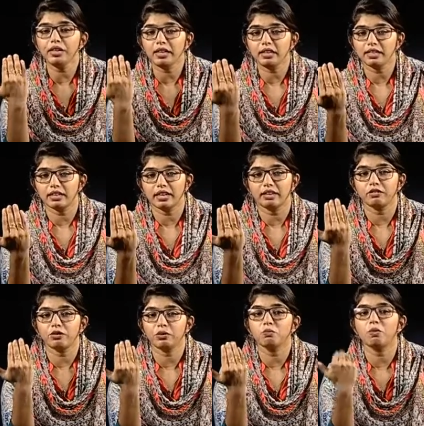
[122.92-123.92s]
the internet
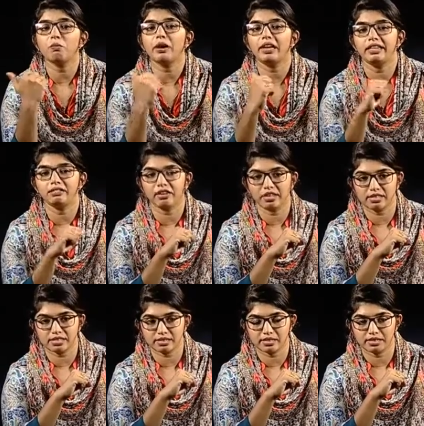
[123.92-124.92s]
through mobile
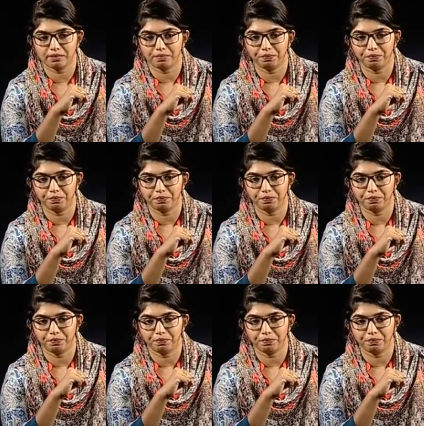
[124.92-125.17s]
devices.